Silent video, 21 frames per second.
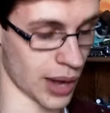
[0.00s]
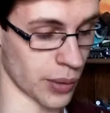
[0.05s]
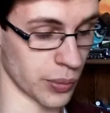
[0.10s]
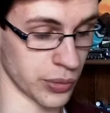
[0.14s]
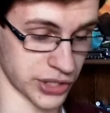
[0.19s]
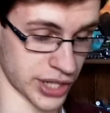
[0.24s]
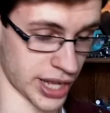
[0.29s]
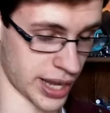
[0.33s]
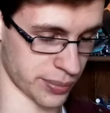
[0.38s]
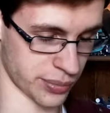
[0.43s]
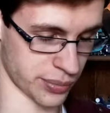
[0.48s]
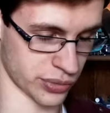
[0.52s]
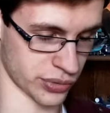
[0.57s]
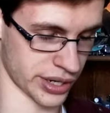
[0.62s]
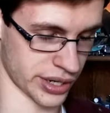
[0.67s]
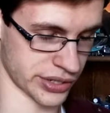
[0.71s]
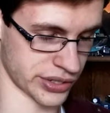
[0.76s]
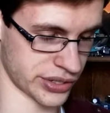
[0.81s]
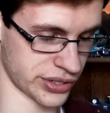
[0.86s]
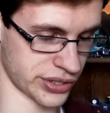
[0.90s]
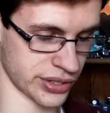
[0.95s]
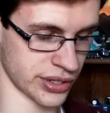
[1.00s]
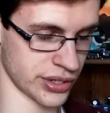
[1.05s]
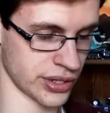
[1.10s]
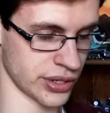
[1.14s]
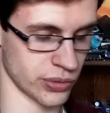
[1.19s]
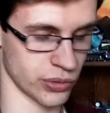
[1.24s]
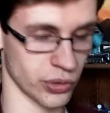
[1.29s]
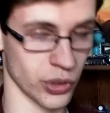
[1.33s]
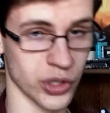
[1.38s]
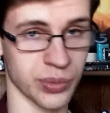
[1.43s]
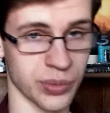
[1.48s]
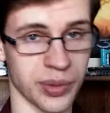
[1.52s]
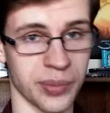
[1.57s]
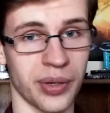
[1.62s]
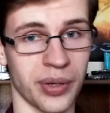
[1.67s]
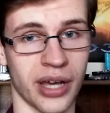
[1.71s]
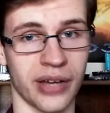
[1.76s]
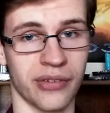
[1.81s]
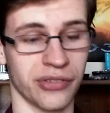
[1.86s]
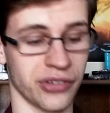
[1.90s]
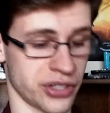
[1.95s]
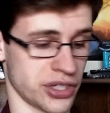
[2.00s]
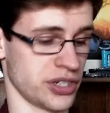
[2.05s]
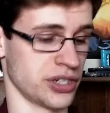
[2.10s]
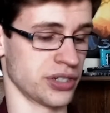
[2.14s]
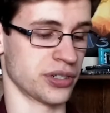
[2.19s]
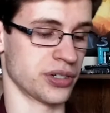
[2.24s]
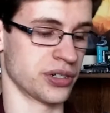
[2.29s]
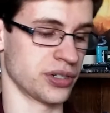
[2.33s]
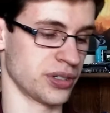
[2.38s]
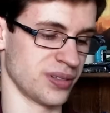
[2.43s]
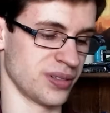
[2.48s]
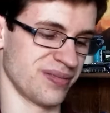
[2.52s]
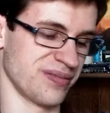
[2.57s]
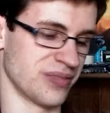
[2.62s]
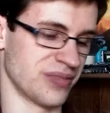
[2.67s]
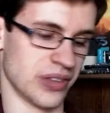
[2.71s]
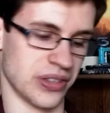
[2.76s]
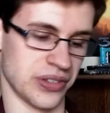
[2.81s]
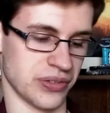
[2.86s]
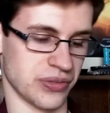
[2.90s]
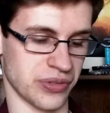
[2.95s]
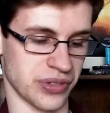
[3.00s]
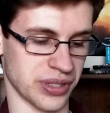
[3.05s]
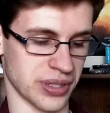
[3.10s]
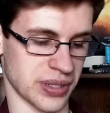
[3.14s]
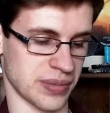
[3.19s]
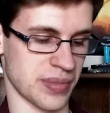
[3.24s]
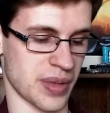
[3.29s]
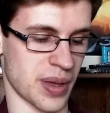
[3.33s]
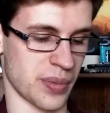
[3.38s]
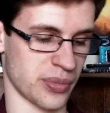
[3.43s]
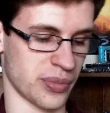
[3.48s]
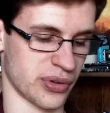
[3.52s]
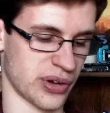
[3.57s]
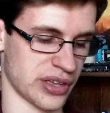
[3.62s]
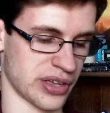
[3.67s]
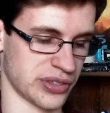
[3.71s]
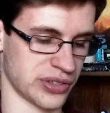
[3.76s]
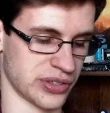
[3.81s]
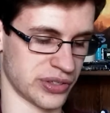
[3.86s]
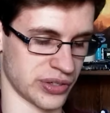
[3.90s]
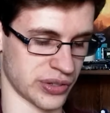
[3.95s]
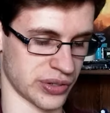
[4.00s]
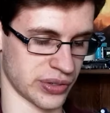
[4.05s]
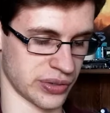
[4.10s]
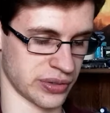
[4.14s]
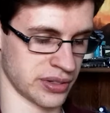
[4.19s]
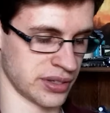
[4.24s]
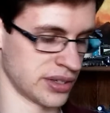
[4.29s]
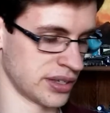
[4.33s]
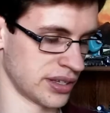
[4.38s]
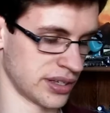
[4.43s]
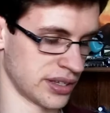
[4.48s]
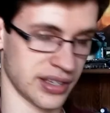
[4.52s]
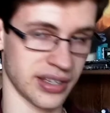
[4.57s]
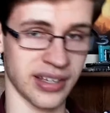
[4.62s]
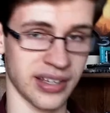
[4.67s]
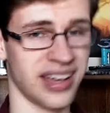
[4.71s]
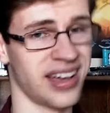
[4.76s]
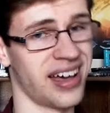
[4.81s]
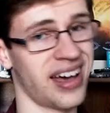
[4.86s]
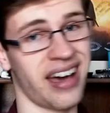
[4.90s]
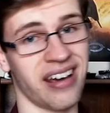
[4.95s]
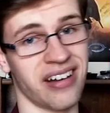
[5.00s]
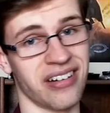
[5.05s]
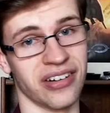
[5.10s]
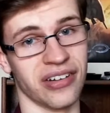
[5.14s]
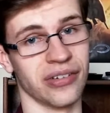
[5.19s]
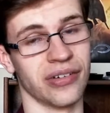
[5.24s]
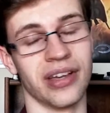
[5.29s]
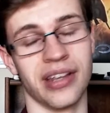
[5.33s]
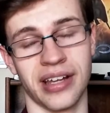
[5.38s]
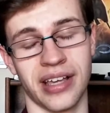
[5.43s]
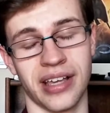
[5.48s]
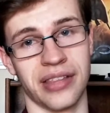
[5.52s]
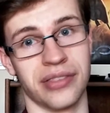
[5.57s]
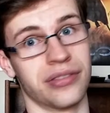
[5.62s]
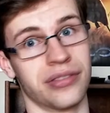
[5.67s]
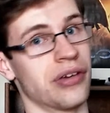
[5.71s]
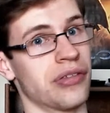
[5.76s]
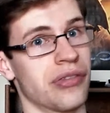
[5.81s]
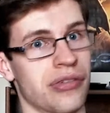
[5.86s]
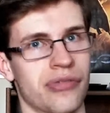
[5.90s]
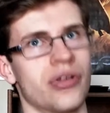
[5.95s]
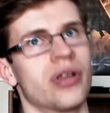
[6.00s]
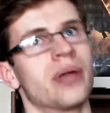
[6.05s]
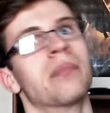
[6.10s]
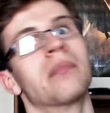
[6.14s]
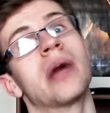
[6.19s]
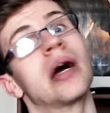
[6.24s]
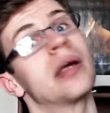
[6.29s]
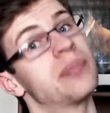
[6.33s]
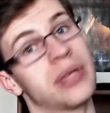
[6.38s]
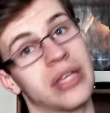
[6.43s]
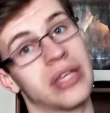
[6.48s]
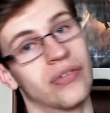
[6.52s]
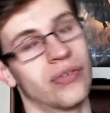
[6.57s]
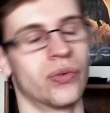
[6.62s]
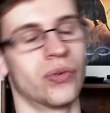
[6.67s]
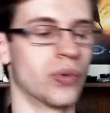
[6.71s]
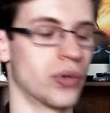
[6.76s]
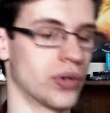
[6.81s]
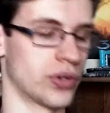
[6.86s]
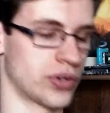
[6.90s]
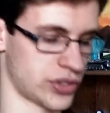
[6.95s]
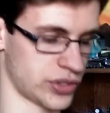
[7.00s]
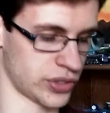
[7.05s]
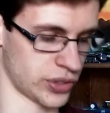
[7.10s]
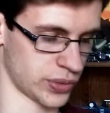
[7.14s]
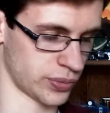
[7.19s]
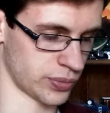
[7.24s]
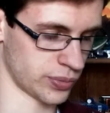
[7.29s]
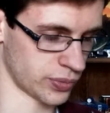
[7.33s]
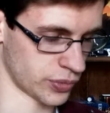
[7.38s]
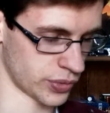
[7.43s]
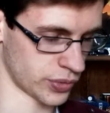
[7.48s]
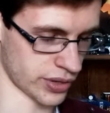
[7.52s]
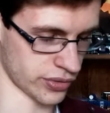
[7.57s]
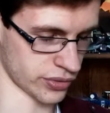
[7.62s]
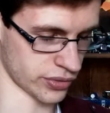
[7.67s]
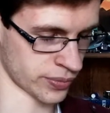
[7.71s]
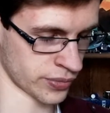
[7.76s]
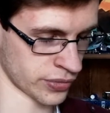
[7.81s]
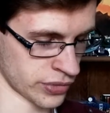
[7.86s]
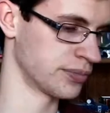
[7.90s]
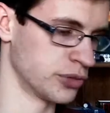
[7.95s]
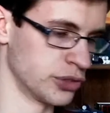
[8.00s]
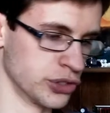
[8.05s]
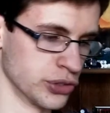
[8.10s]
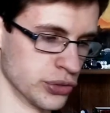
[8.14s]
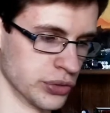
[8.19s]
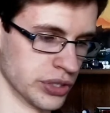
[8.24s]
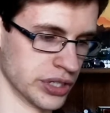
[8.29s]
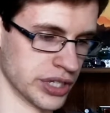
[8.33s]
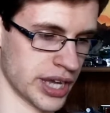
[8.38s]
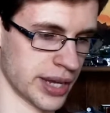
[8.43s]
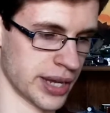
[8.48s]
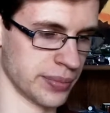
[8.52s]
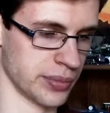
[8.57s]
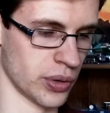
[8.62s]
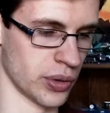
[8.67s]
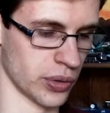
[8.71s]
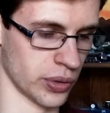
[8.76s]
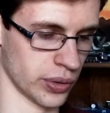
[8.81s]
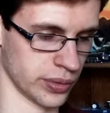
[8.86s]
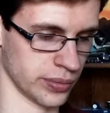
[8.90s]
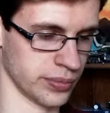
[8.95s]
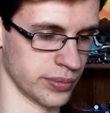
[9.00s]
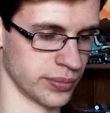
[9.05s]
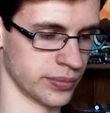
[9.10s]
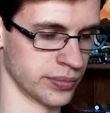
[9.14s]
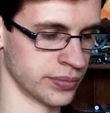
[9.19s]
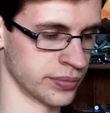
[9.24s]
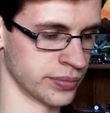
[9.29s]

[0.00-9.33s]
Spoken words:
I was not impressed. Rosamund Pike for Gone Girl, wasn't really impressed, so I don't know. And again, the other three might be even worse, so whatever. Julianne Moore.